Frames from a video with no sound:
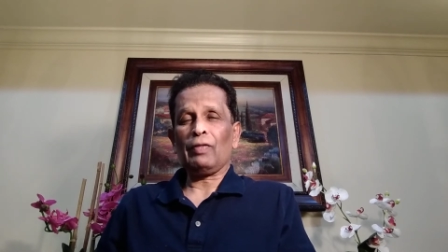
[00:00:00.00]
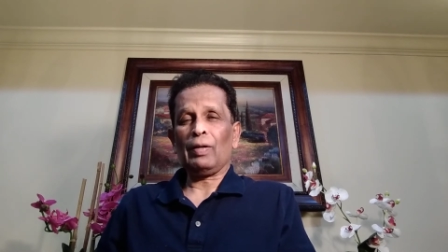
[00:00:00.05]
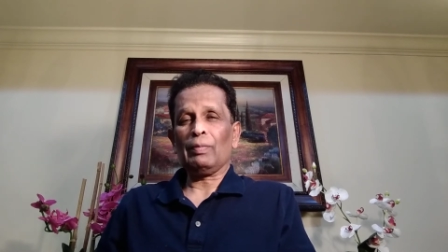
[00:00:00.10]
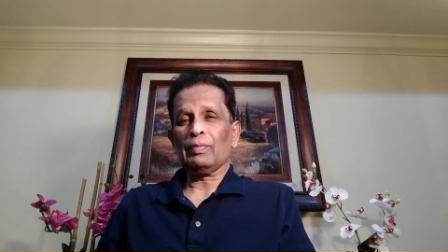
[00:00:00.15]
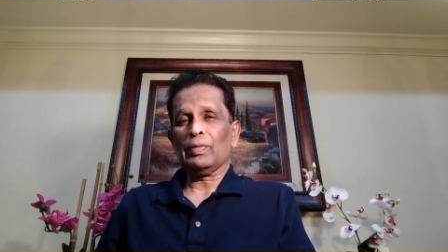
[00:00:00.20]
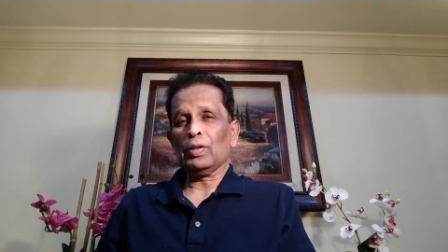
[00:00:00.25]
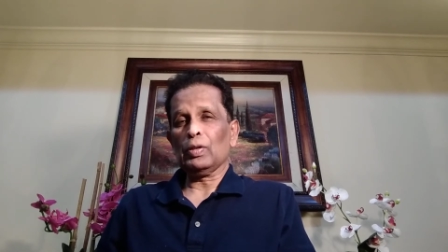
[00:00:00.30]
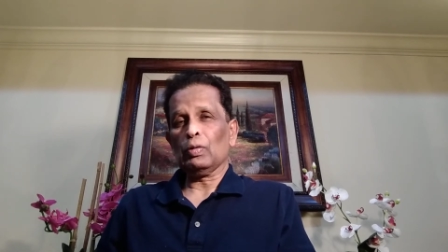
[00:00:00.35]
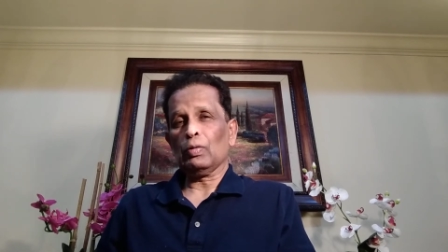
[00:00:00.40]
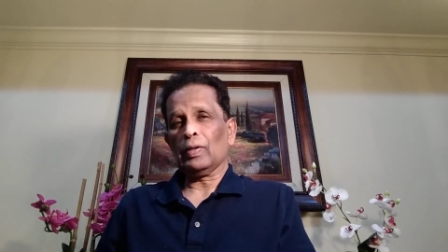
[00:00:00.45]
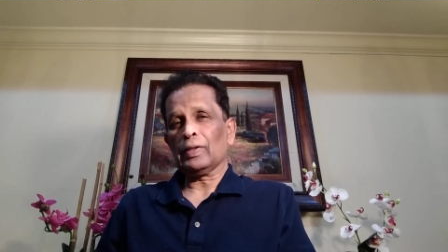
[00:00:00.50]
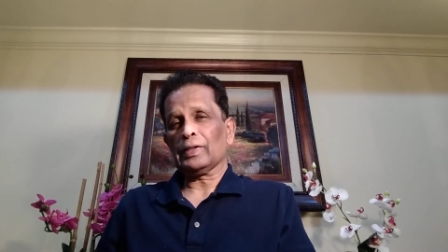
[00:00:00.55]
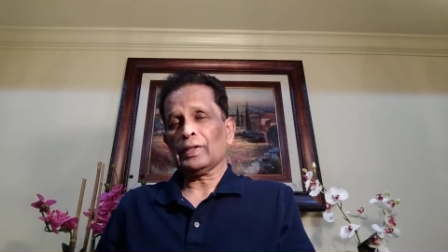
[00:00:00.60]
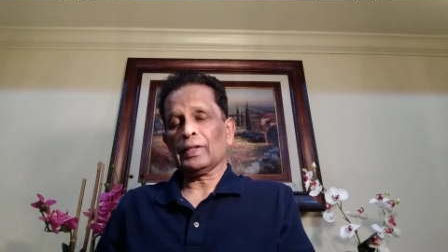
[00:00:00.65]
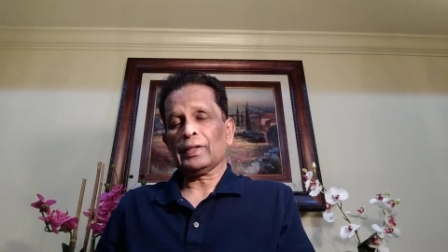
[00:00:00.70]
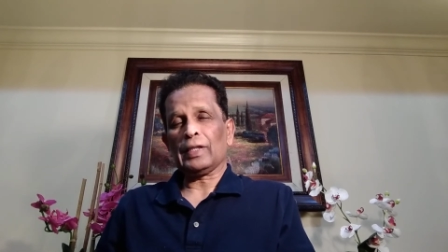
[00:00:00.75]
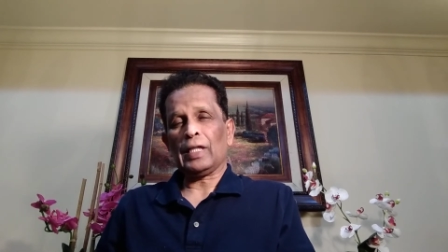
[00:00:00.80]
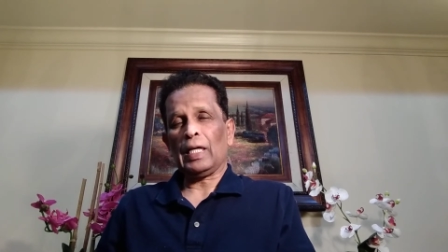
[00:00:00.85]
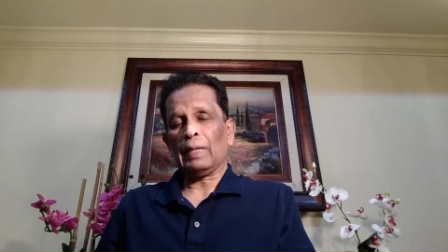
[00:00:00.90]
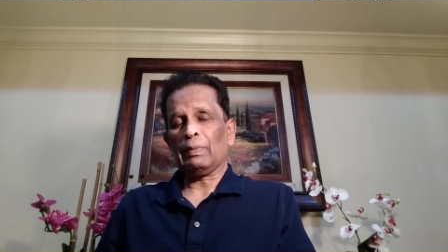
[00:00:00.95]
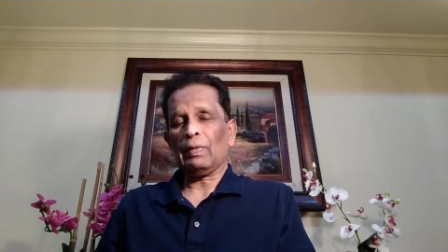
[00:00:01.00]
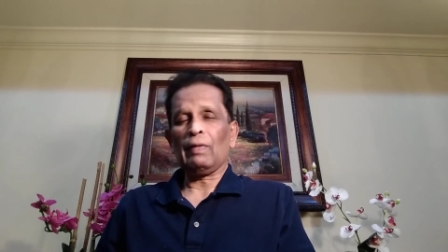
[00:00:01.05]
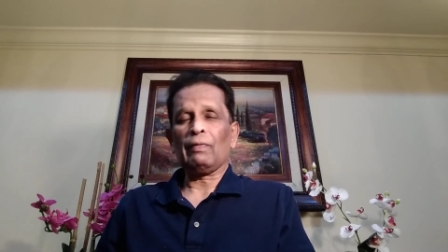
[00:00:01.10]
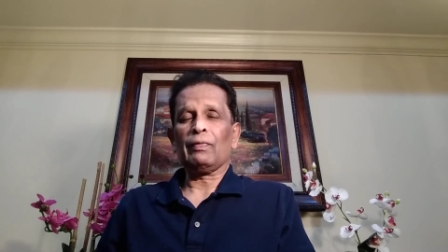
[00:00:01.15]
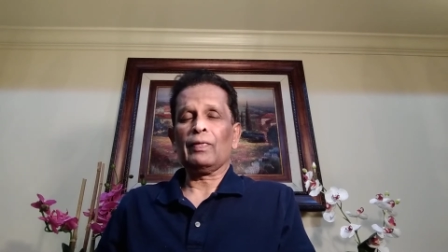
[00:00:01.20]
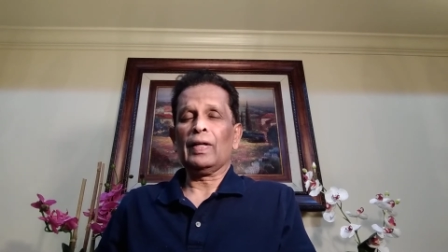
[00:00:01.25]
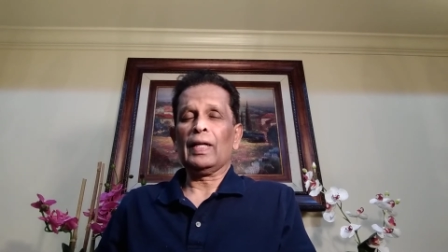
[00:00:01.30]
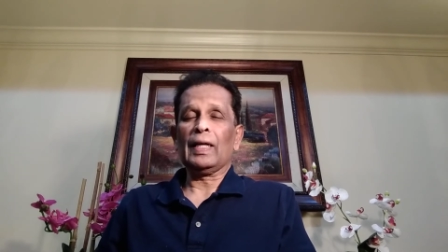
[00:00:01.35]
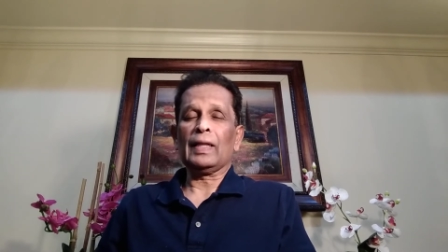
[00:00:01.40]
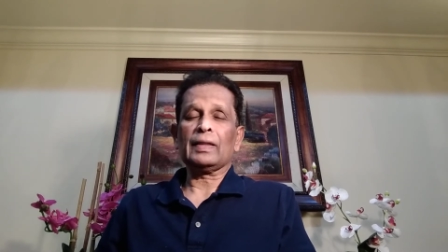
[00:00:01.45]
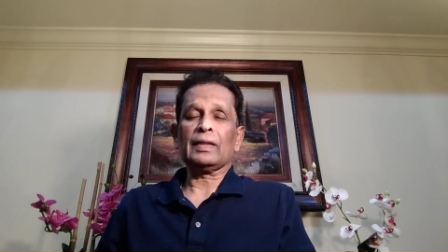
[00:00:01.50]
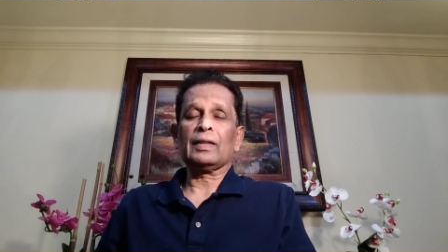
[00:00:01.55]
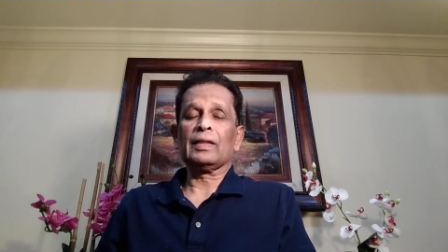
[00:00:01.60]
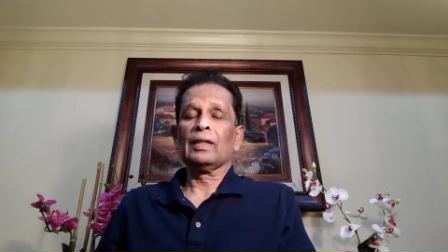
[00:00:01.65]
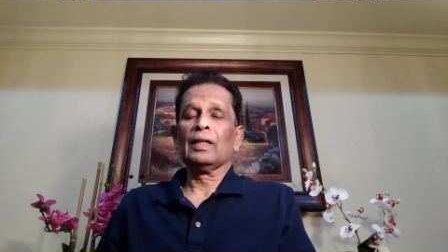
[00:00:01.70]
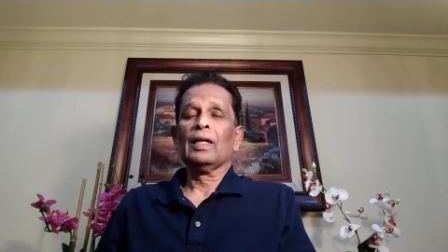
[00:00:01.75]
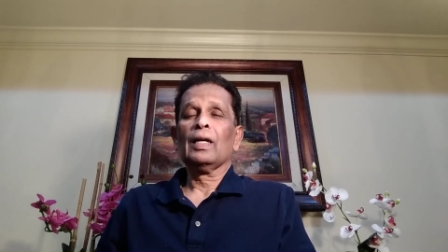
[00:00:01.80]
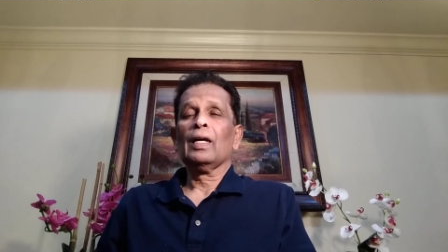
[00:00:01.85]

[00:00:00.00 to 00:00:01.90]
from you at the time of death